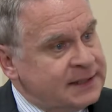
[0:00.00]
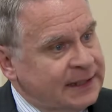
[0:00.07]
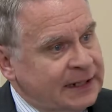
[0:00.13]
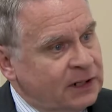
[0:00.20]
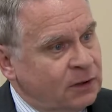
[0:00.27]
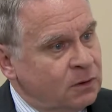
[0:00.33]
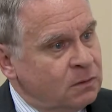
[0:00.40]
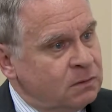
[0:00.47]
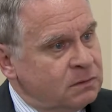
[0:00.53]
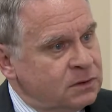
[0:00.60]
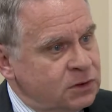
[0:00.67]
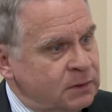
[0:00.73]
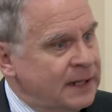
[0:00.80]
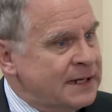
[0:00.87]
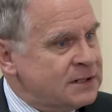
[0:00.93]
thing you know,
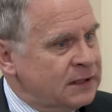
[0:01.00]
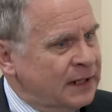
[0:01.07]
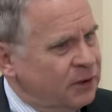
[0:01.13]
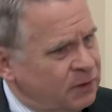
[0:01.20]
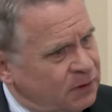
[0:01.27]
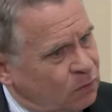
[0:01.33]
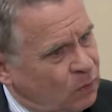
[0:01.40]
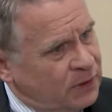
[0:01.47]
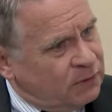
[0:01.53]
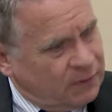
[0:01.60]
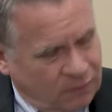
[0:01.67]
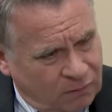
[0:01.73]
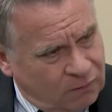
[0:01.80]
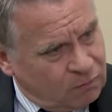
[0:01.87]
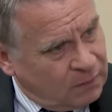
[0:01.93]
two days later, you're wondering,
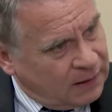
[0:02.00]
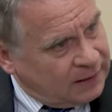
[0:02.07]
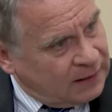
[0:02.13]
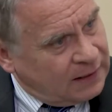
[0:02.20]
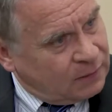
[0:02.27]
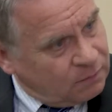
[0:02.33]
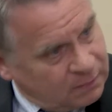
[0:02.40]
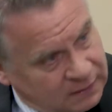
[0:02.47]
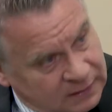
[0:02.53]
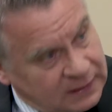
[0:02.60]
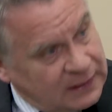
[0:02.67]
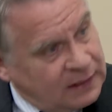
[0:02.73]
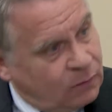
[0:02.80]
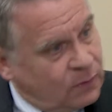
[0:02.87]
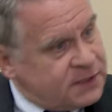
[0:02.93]
oh my God,
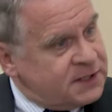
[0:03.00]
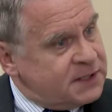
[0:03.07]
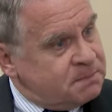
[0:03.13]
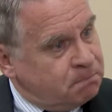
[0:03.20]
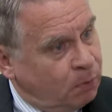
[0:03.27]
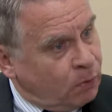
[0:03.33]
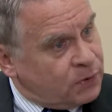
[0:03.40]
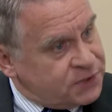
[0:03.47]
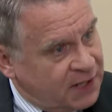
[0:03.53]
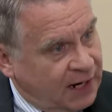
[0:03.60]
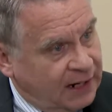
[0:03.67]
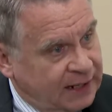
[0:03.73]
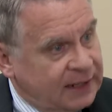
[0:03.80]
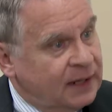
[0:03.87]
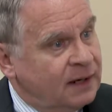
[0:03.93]
what's this
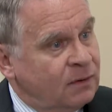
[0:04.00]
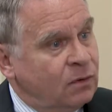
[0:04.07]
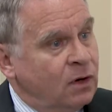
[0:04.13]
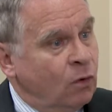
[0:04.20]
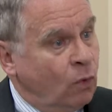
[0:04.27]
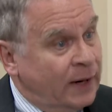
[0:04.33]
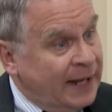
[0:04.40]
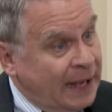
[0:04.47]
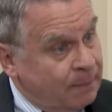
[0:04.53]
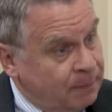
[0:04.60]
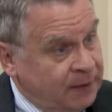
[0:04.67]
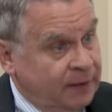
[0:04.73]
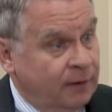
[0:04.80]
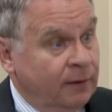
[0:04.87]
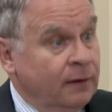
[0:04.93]
bullseye? Oh, what
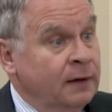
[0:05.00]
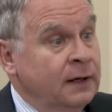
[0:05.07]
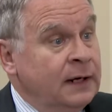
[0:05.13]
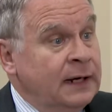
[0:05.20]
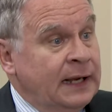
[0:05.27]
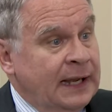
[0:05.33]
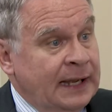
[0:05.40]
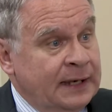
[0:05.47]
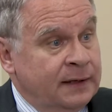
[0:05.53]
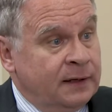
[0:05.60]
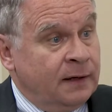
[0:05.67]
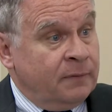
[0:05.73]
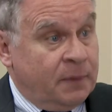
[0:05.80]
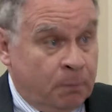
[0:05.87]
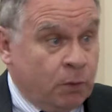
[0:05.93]
happened here? And
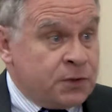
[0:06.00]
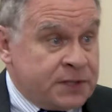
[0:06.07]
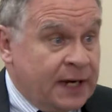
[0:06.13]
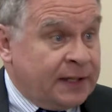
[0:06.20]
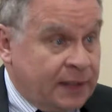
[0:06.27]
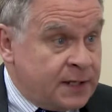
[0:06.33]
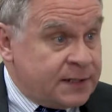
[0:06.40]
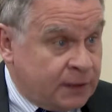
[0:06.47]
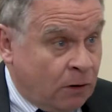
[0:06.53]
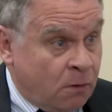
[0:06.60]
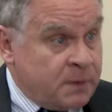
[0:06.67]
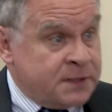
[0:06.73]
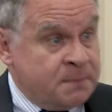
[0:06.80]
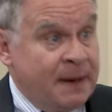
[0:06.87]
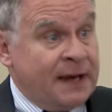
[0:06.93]
uh, the bullseye doesn't
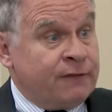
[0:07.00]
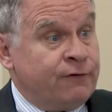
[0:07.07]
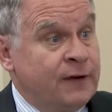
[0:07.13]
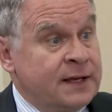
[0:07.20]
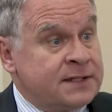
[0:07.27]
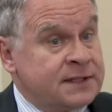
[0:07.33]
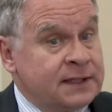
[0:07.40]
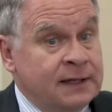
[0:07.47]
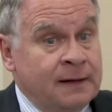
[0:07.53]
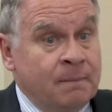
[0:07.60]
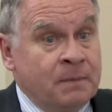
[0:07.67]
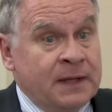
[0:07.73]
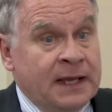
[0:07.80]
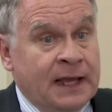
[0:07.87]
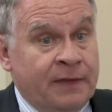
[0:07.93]
always manifest
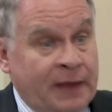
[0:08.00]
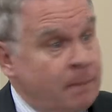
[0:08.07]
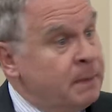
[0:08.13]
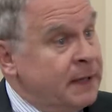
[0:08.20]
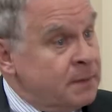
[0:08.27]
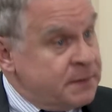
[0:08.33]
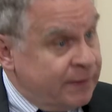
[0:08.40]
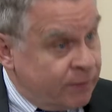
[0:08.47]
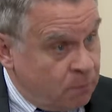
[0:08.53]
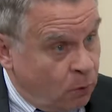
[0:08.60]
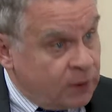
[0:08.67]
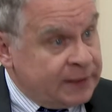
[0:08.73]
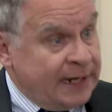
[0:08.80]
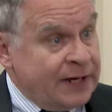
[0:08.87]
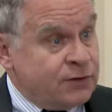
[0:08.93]
and that becomes even
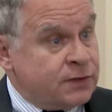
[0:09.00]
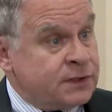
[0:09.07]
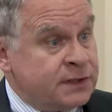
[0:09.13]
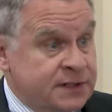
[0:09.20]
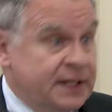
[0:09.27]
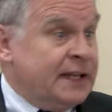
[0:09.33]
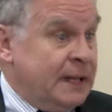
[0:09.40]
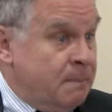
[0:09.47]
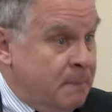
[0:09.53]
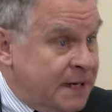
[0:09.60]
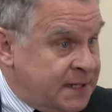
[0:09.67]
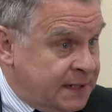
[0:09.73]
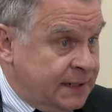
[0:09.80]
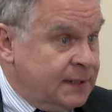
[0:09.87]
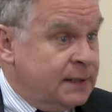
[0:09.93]
more dangerous because then they
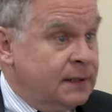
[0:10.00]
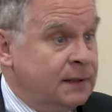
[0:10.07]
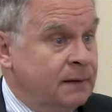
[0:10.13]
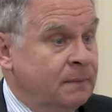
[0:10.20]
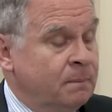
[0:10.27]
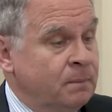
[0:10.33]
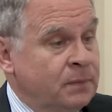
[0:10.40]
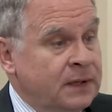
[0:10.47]
miss well, oh, it. You should get it checked